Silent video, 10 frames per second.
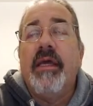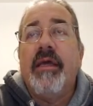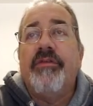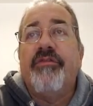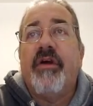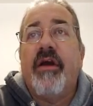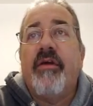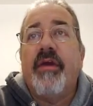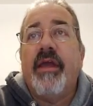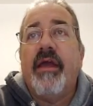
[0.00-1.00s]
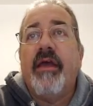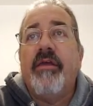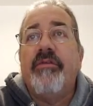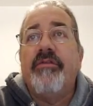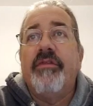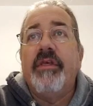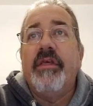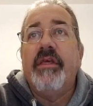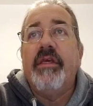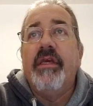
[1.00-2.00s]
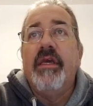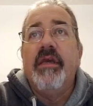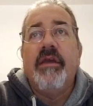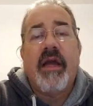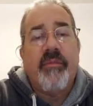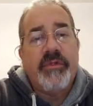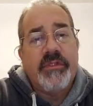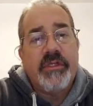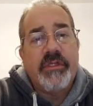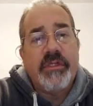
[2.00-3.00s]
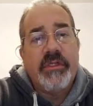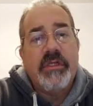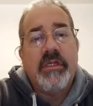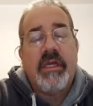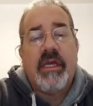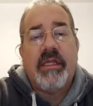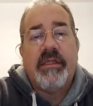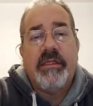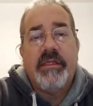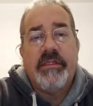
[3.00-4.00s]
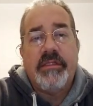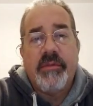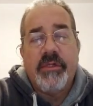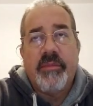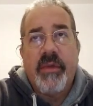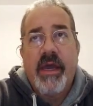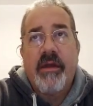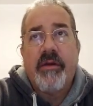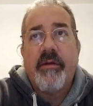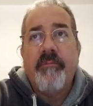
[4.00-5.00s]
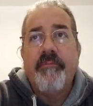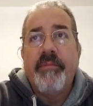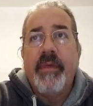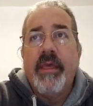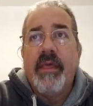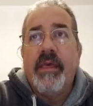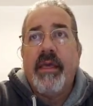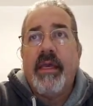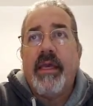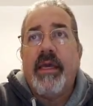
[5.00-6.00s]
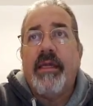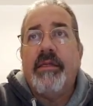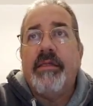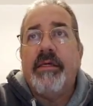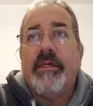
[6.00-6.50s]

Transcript: as far as the composition and the subject matter. And